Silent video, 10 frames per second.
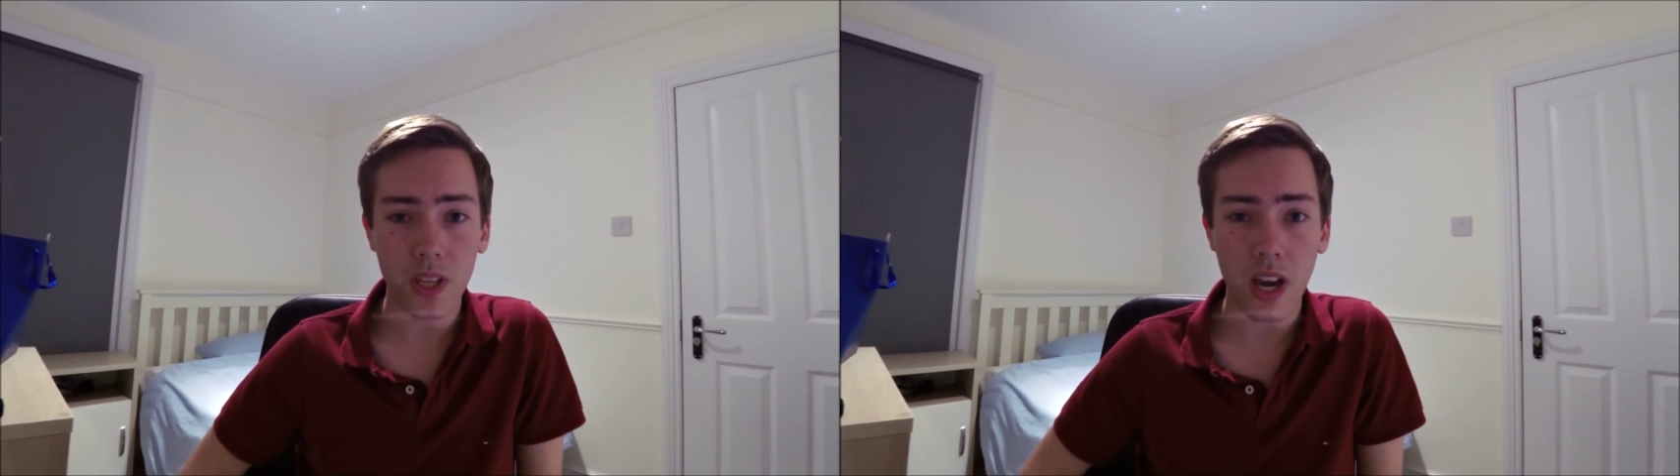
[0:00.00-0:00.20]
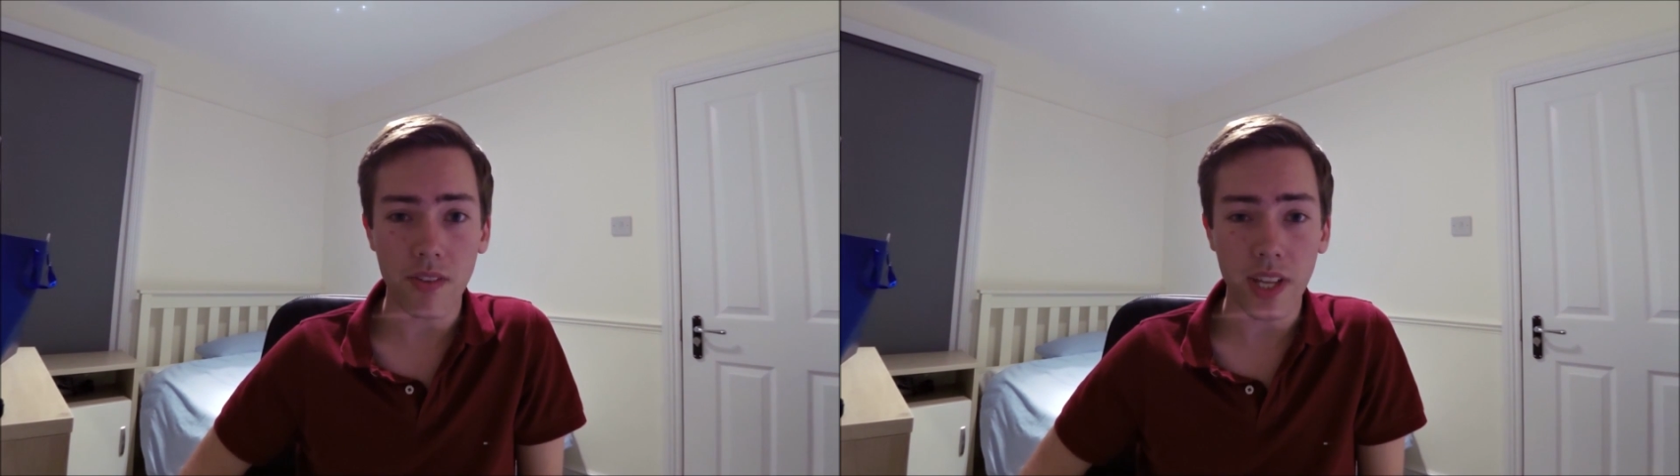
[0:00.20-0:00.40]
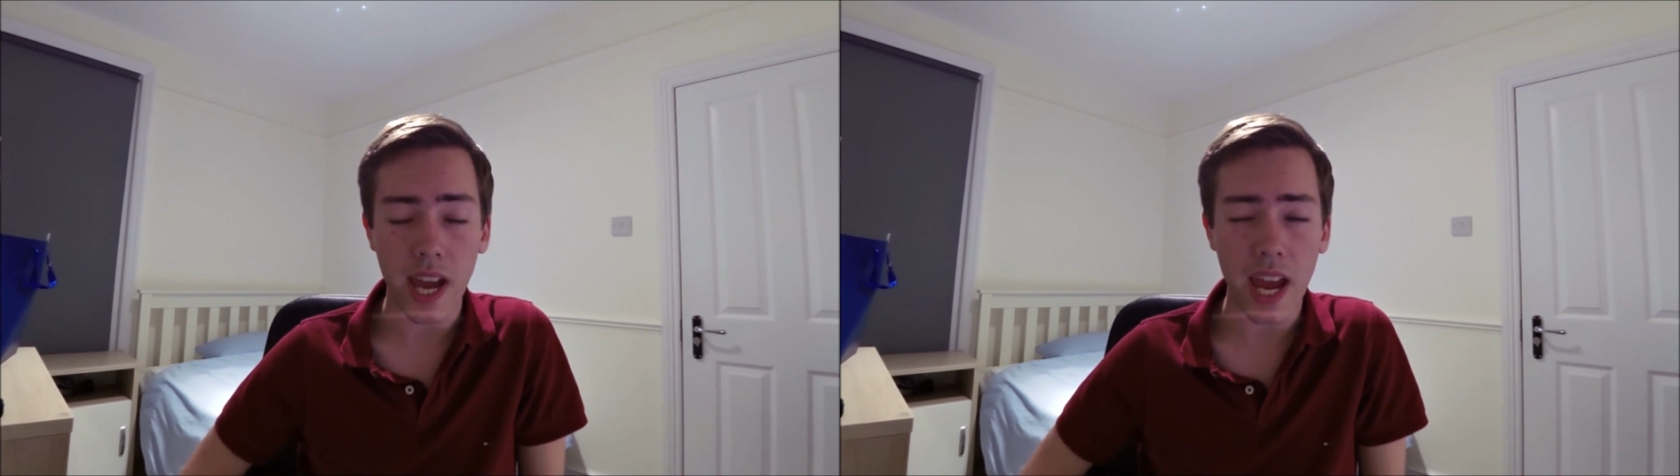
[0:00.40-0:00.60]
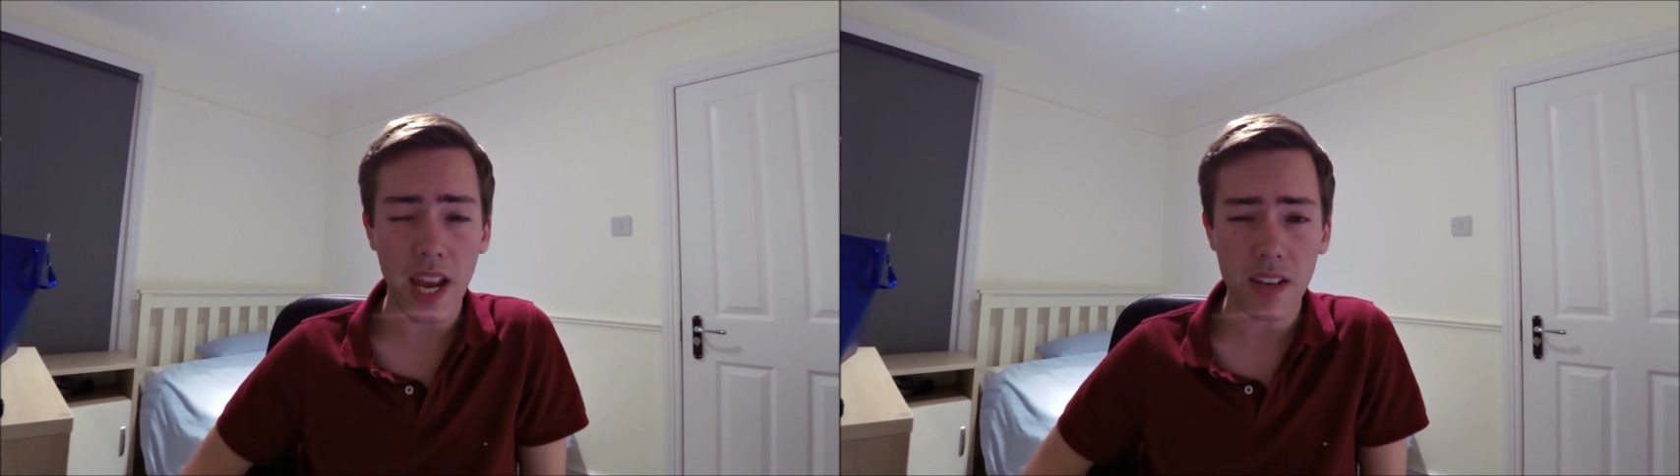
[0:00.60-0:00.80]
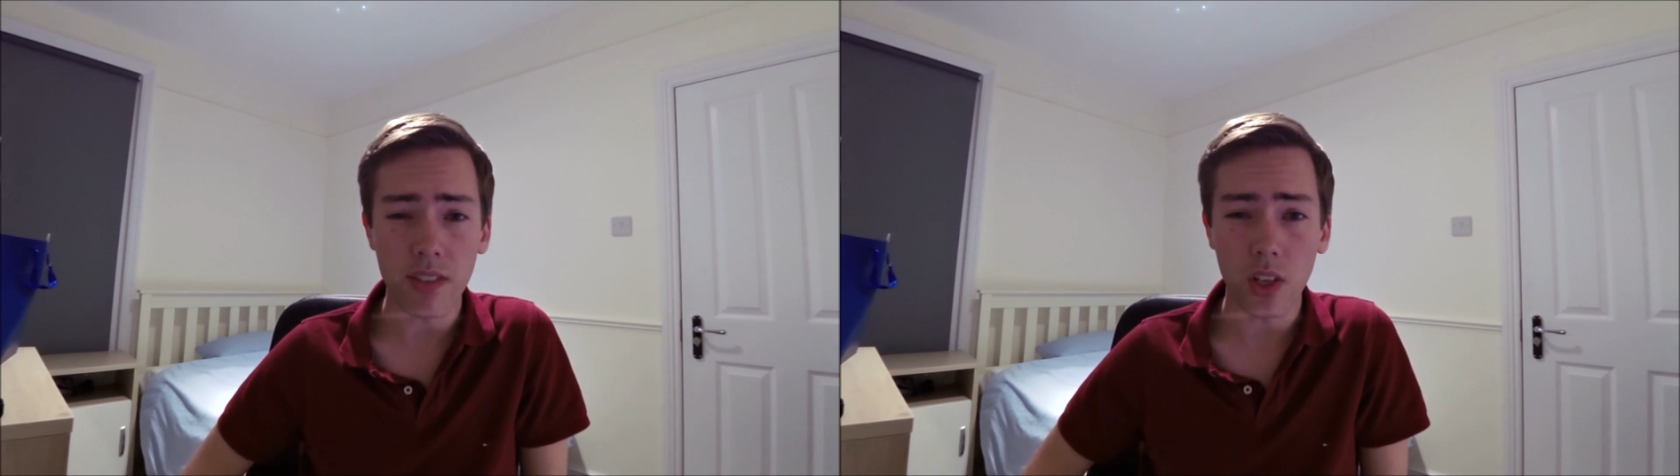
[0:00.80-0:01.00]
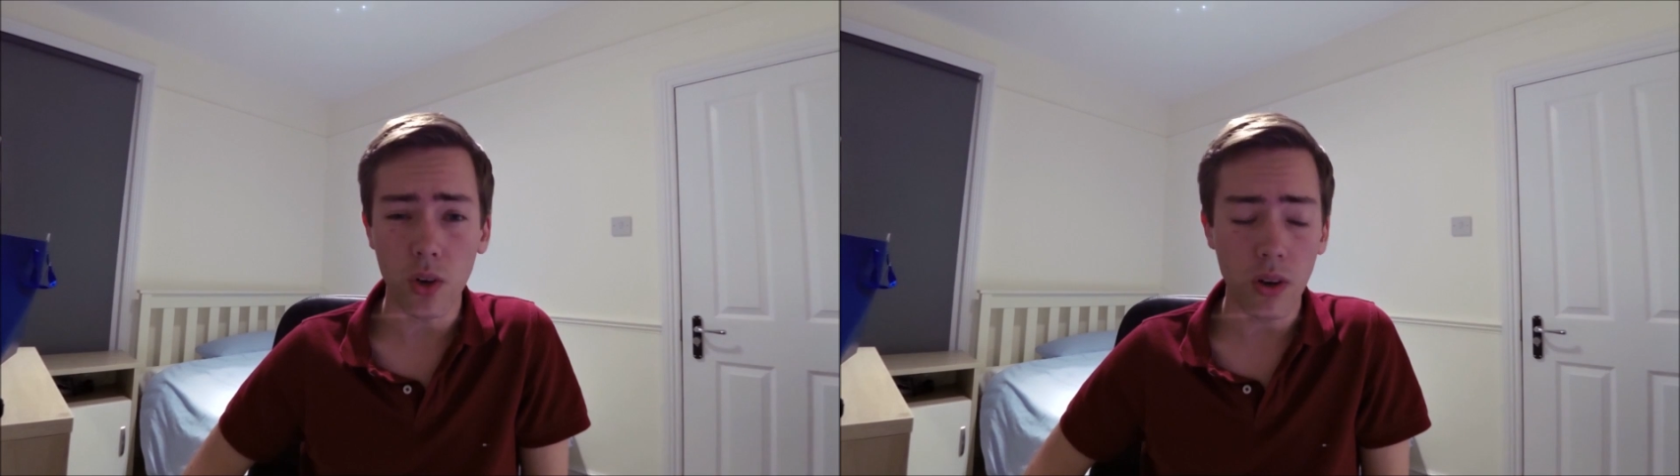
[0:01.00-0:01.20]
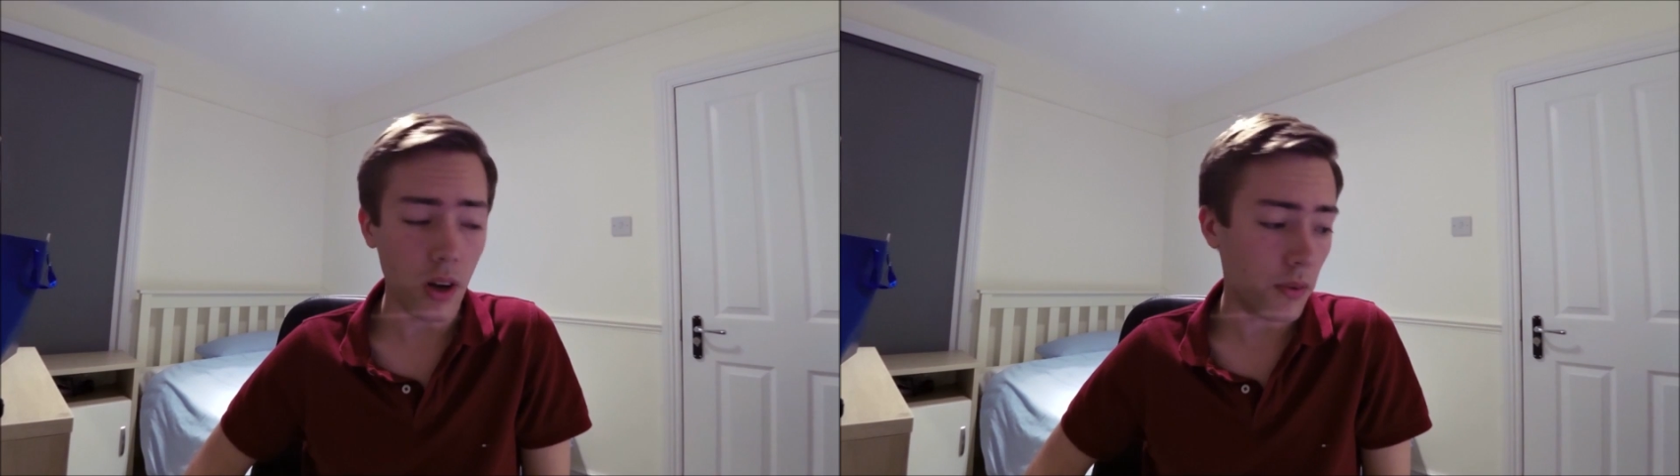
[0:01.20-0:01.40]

Covered a hell of a lot.